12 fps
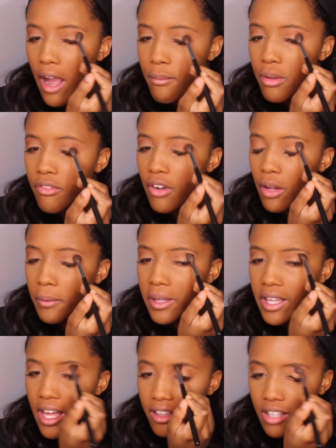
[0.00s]
I've been
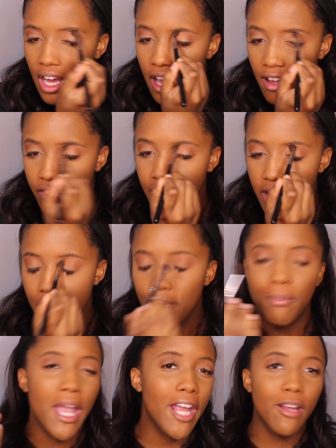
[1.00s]
following a lot of like
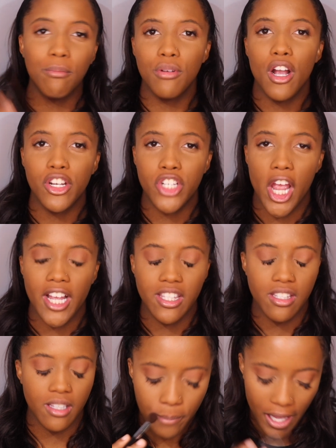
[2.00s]
pan
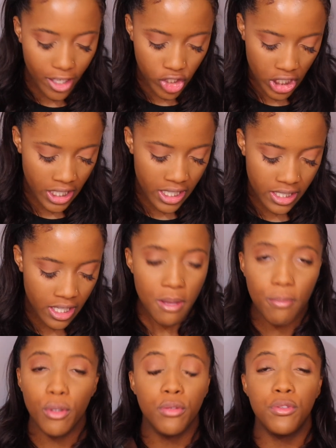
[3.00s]
projects, pages,
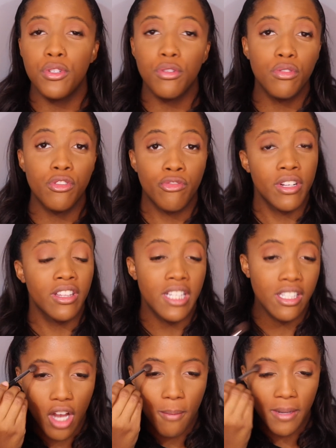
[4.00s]
people who do
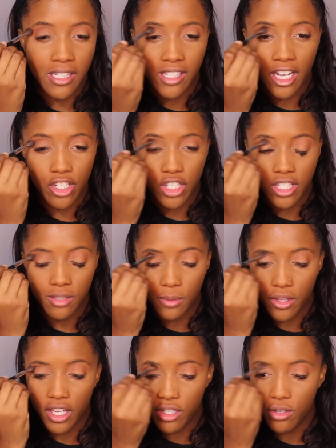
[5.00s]
strictly Shop My Stashes
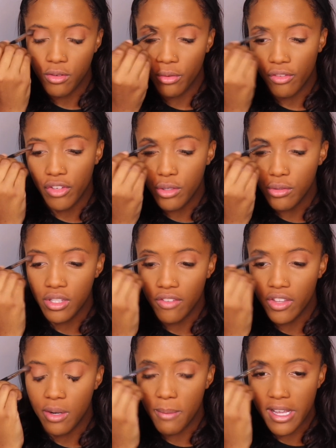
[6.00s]
where they do reviews
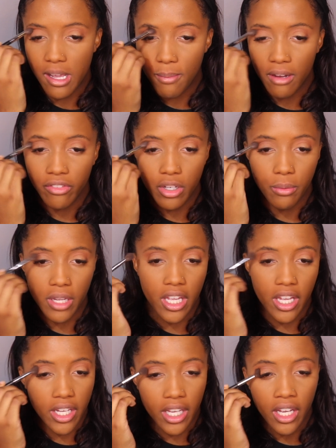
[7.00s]
of their makeup every
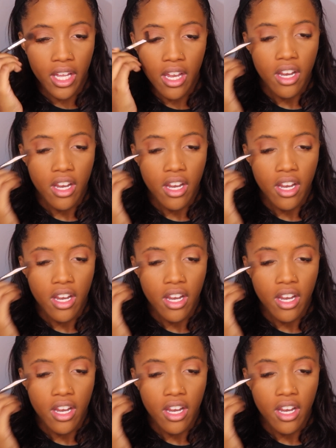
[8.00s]
week.